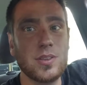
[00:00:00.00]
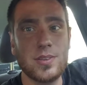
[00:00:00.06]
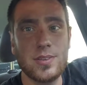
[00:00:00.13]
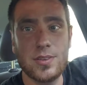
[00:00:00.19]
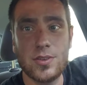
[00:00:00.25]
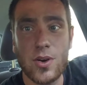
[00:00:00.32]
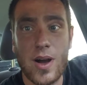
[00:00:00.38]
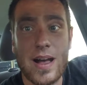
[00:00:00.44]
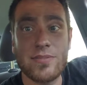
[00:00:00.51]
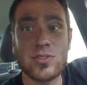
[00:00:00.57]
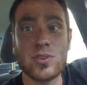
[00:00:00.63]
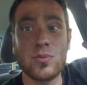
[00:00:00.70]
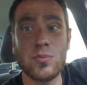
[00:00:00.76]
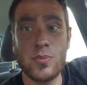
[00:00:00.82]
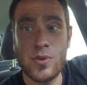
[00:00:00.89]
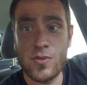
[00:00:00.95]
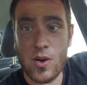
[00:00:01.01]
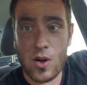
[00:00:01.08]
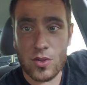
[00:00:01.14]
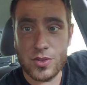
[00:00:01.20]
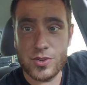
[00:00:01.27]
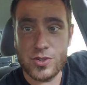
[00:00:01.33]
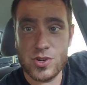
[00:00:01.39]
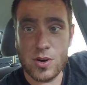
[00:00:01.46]
don't have to remove all the
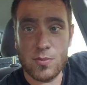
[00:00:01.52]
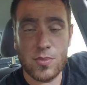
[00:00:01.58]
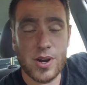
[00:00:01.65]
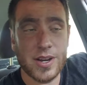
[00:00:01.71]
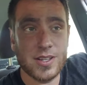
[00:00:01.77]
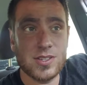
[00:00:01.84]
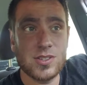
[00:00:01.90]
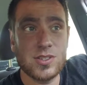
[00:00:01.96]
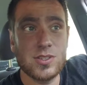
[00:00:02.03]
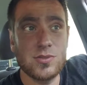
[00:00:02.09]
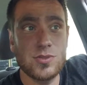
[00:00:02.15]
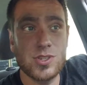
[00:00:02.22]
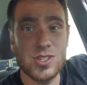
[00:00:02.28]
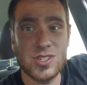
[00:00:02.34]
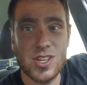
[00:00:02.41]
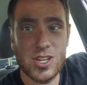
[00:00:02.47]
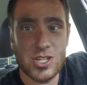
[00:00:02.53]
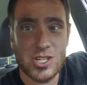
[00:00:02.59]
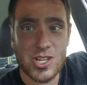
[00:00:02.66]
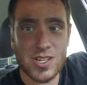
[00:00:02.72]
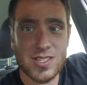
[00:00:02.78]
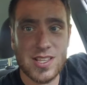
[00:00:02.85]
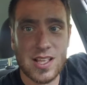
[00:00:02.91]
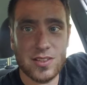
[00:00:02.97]
drum brakes to just adjust
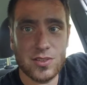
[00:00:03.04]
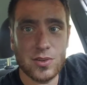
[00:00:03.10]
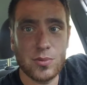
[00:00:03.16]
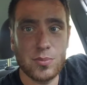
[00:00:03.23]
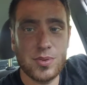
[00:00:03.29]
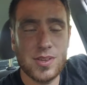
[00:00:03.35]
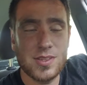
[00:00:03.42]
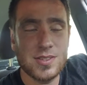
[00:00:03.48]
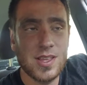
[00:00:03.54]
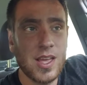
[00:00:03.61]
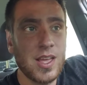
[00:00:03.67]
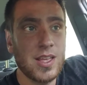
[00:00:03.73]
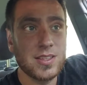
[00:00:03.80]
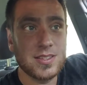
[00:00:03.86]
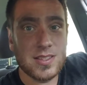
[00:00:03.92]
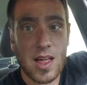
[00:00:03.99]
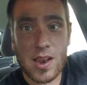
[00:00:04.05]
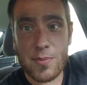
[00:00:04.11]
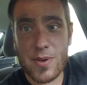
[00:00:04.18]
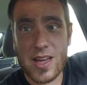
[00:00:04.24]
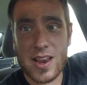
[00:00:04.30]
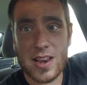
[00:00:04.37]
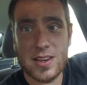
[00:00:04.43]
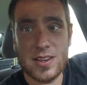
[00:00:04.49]
that little piece. It's not a bad
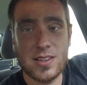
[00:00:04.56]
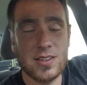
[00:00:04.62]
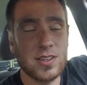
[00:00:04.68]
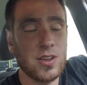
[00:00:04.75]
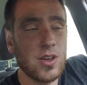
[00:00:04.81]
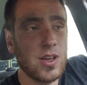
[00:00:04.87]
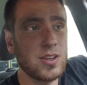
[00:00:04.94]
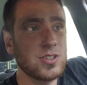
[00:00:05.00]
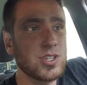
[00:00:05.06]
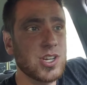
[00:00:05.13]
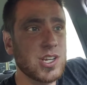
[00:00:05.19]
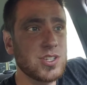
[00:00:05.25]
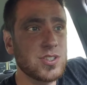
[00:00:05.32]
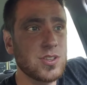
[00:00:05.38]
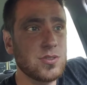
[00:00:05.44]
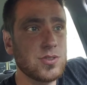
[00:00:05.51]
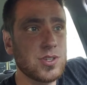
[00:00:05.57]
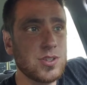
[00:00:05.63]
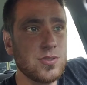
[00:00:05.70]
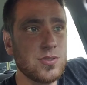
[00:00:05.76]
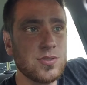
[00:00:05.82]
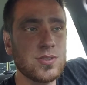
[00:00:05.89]
idea to go ahead and change those shoes.